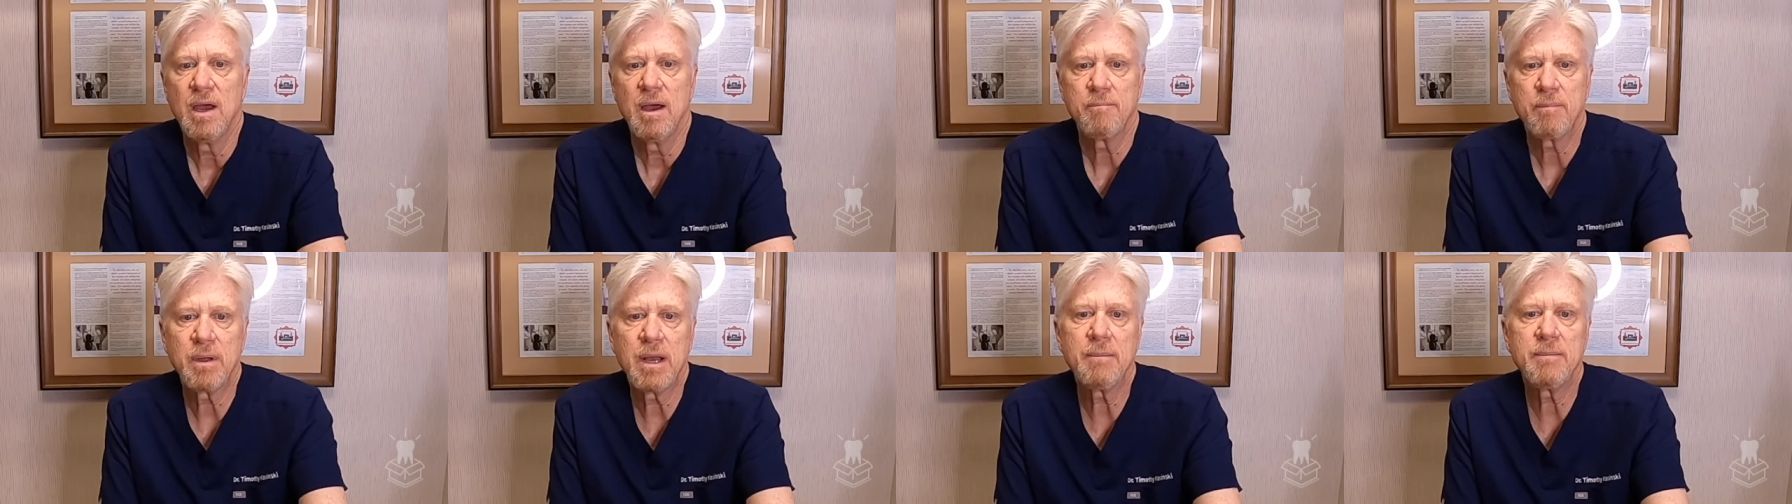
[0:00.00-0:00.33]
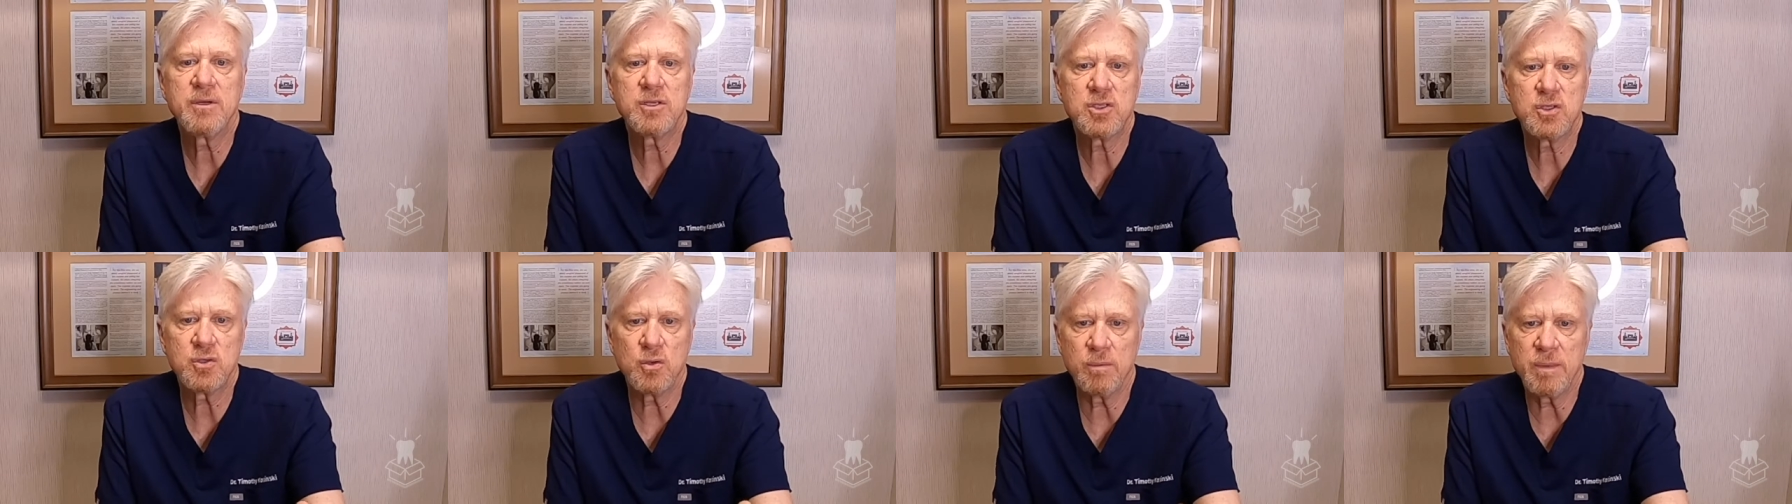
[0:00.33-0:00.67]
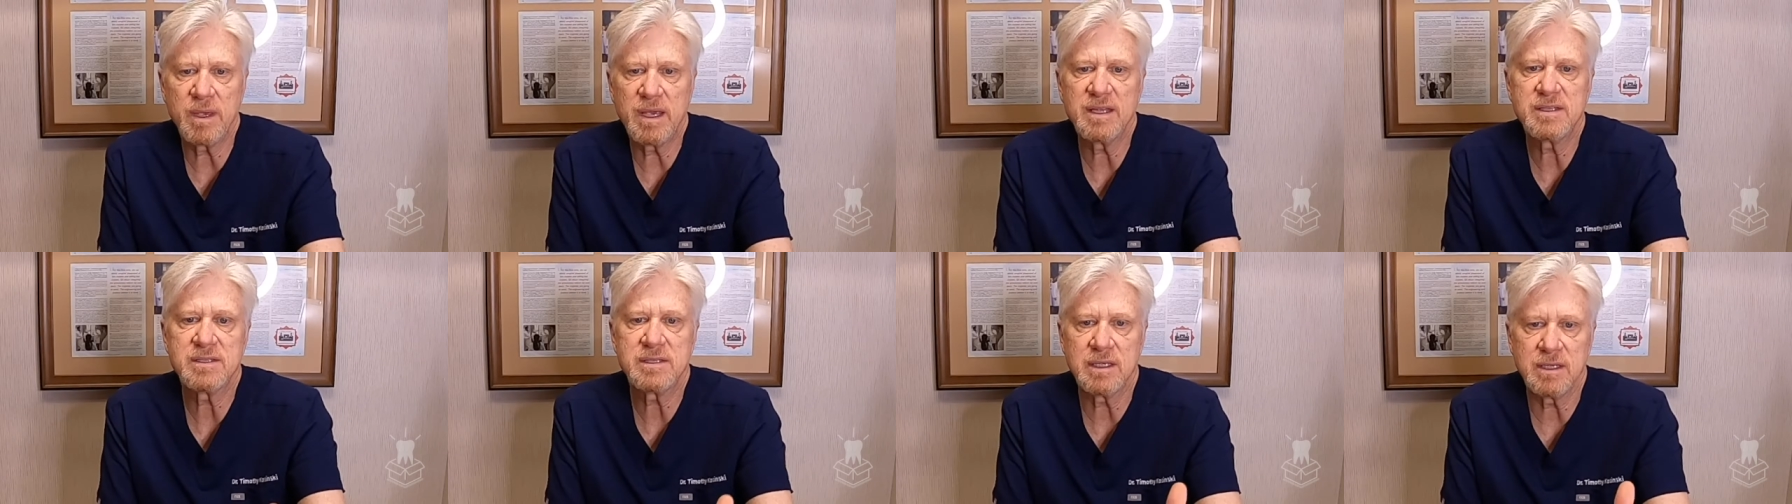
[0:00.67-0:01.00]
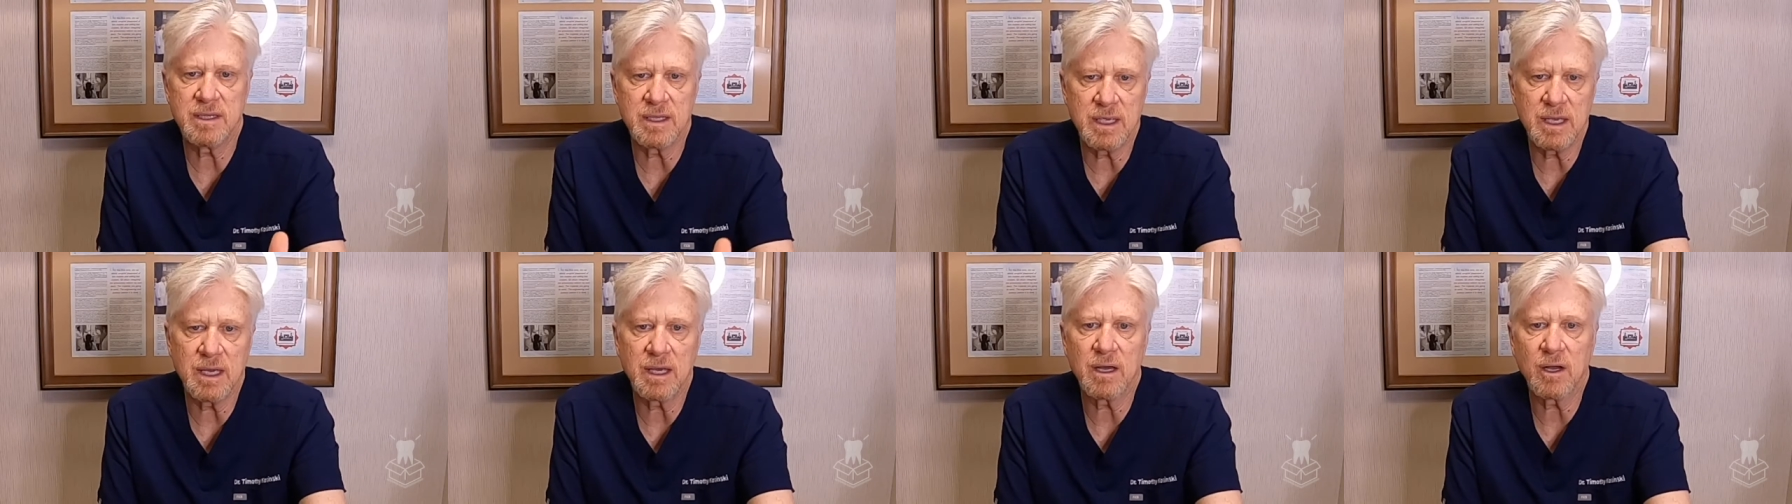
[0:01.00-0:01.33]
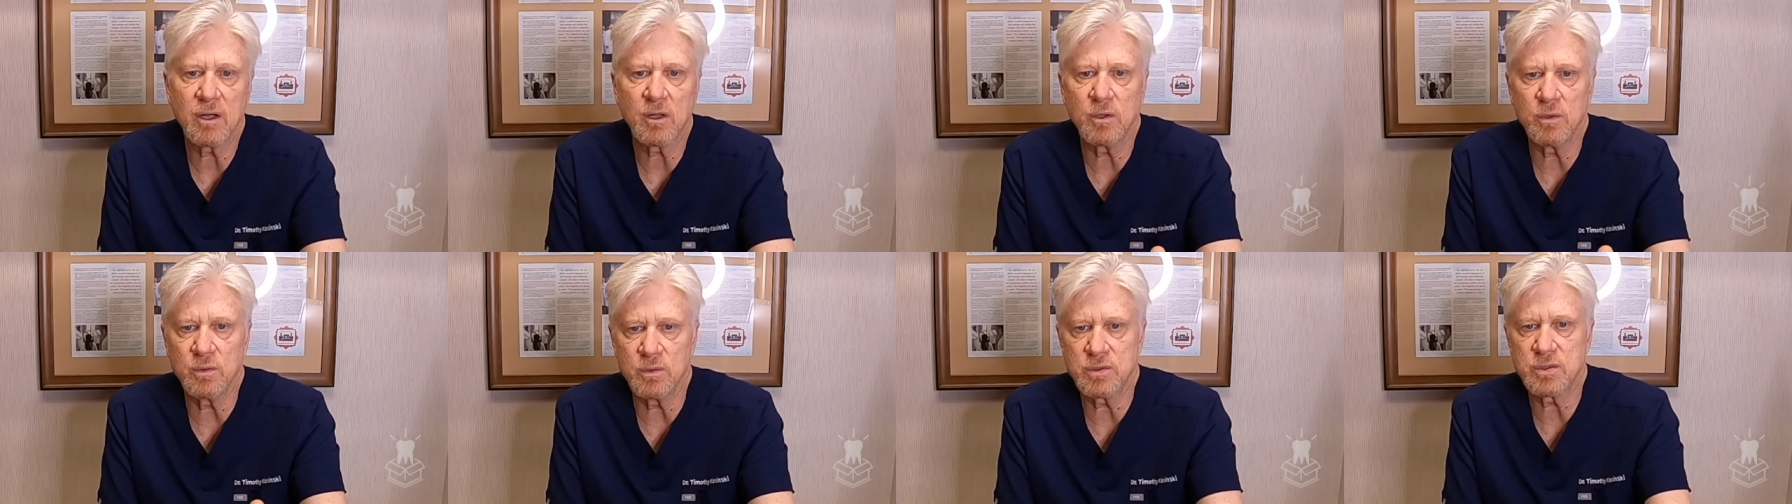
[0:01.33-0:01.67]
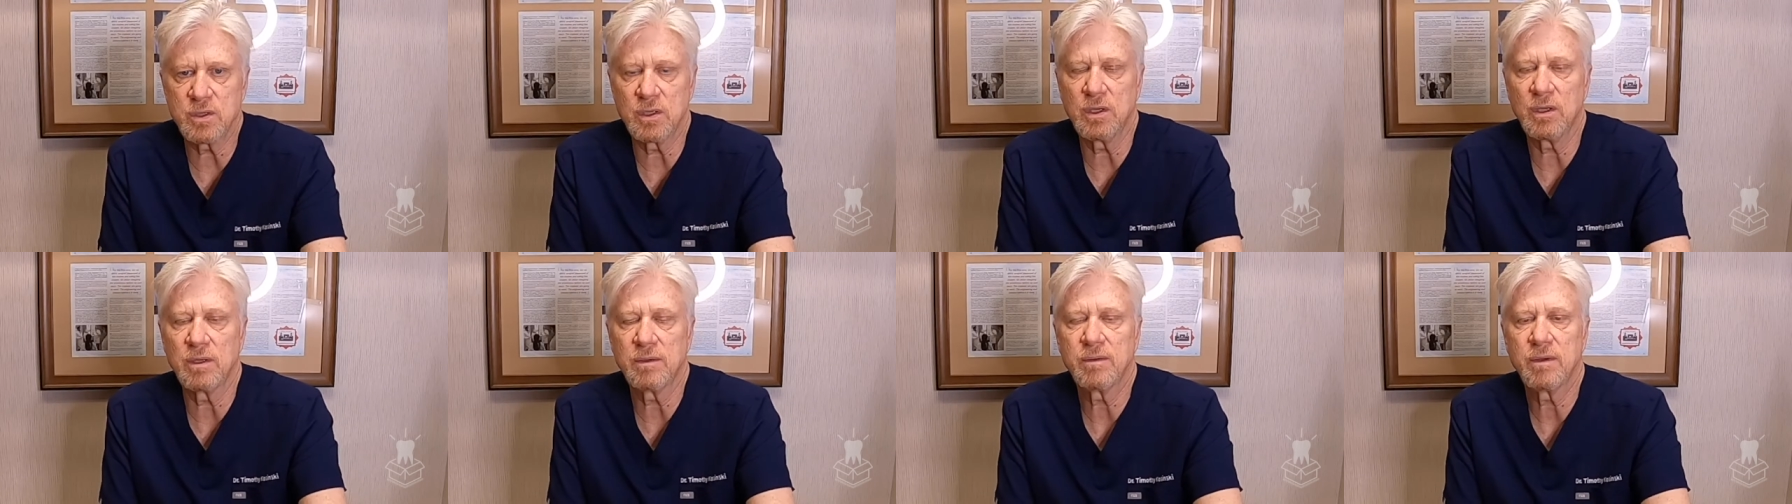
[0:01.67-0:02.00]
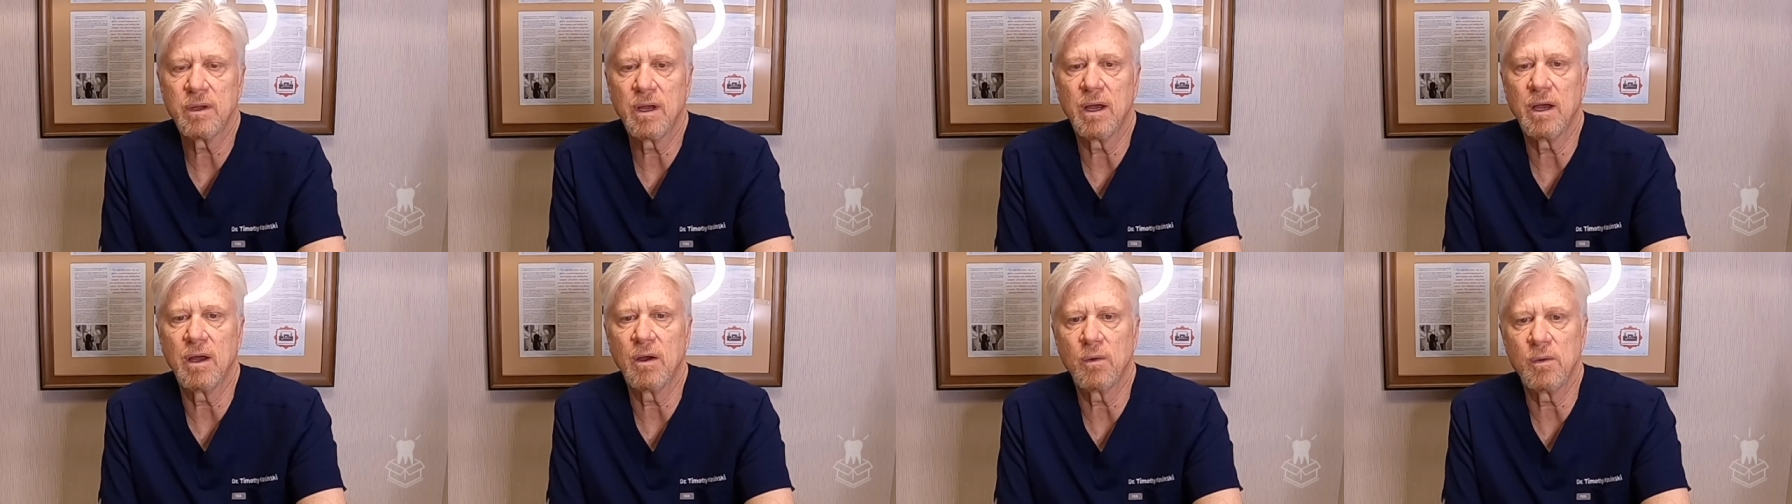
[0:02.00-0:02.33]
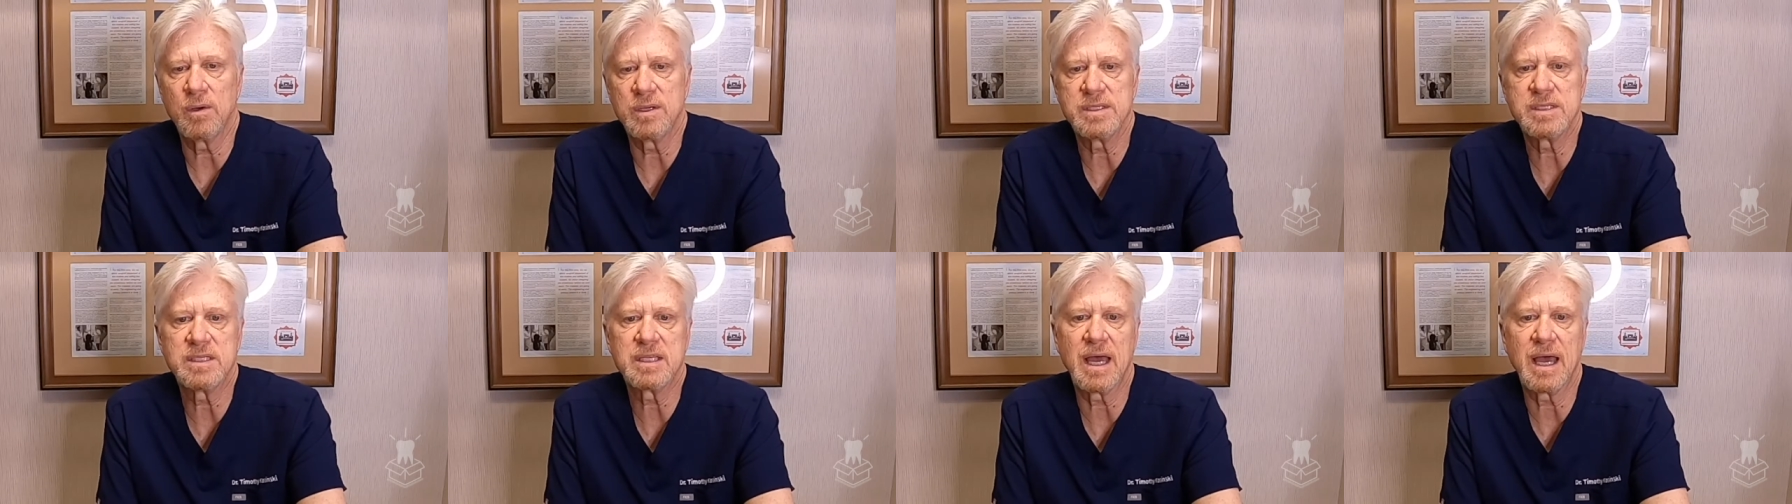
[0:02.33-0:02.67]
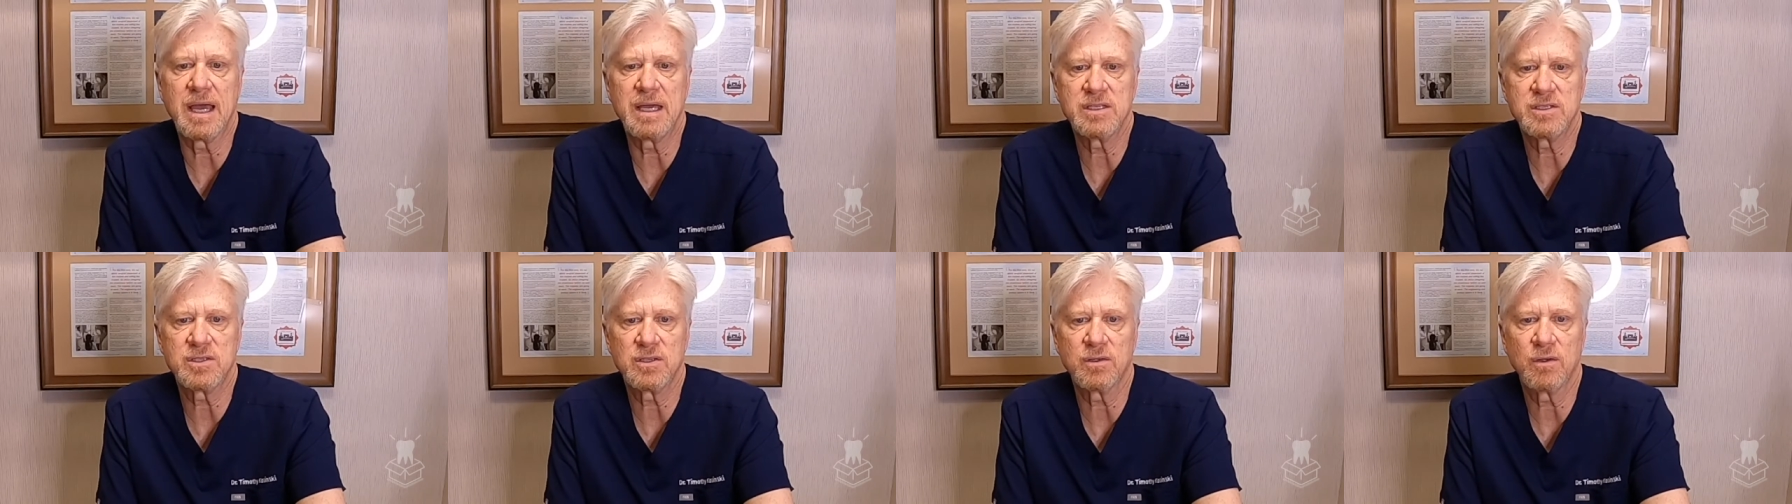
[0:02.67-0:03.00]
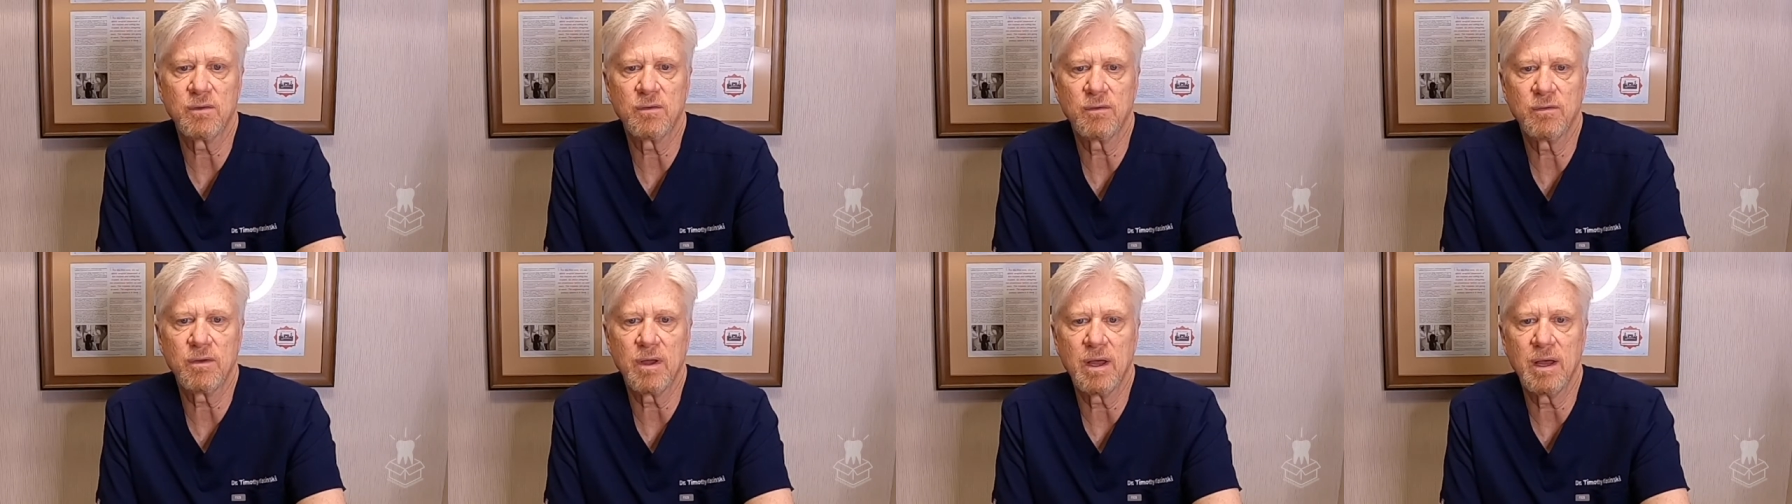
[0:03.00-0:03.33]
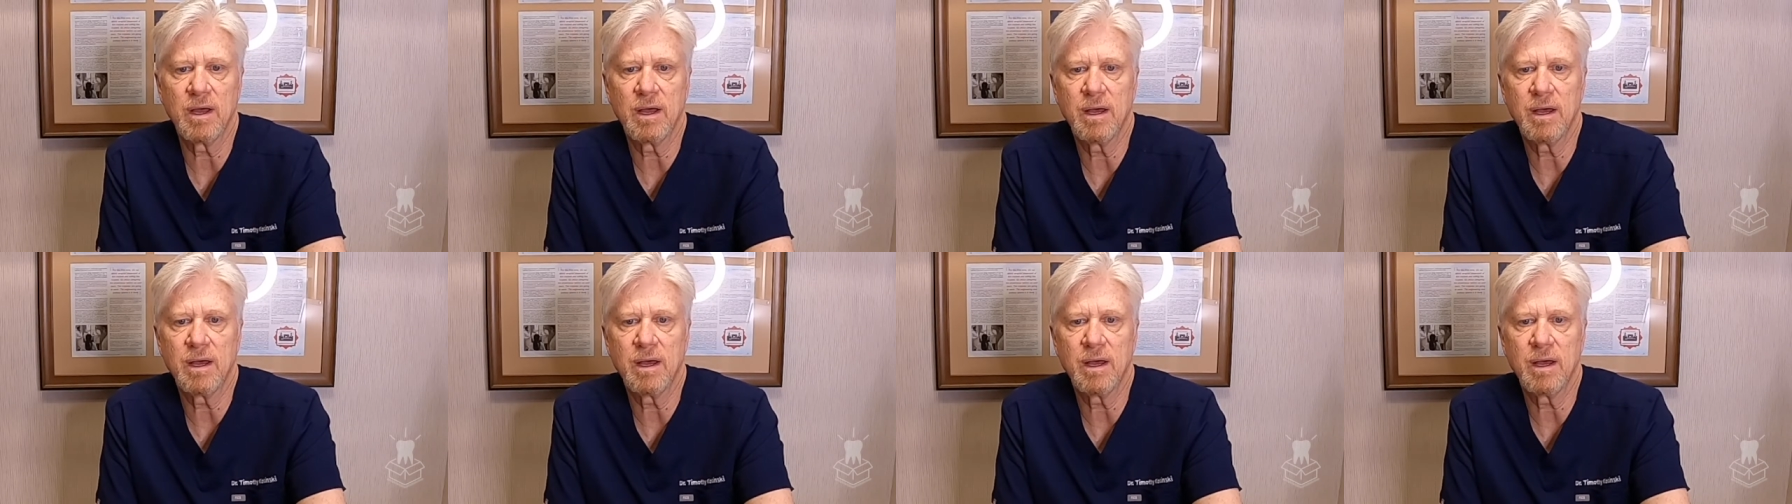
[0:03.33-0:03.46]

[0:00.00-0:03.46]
but I'm assuming it's in the occlusal or incisal